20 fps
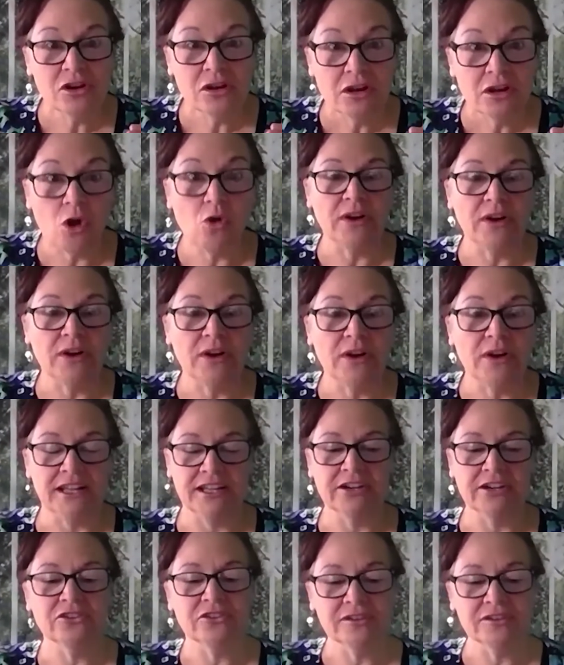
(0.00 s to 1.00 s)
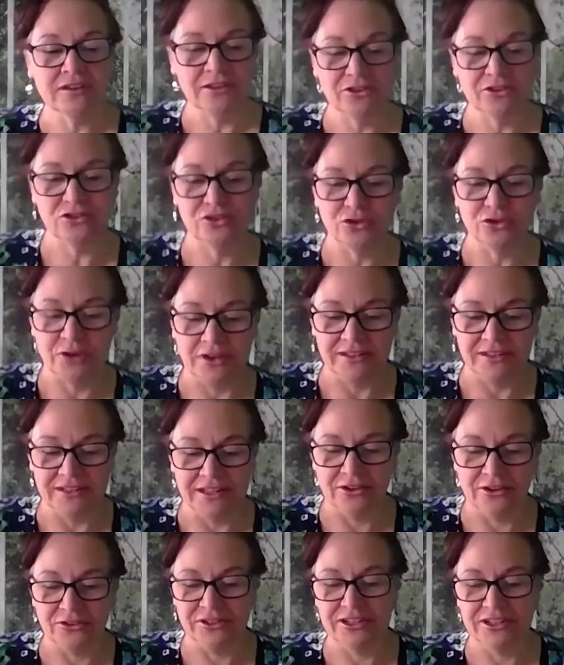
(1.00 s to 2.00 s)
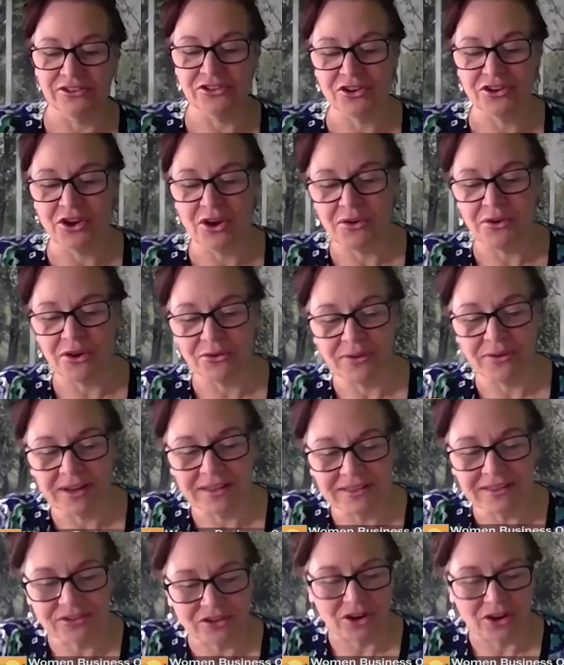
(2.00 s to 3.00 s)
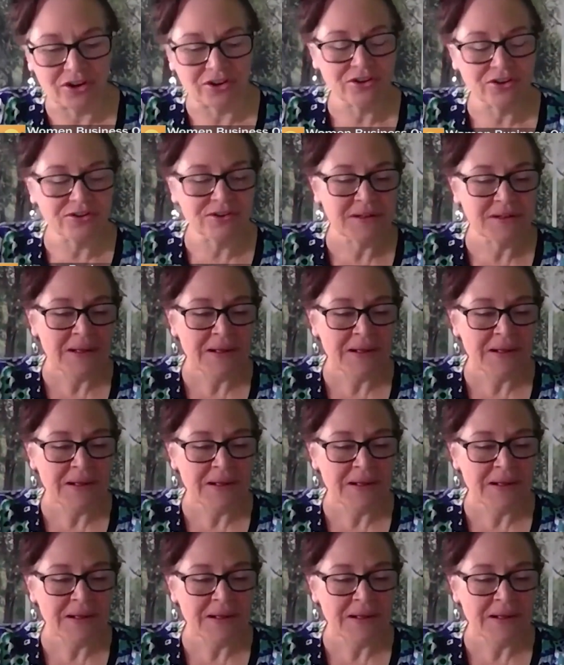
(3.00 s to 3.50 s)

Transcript: Oh, here's another story. You know, years ago, I read this article.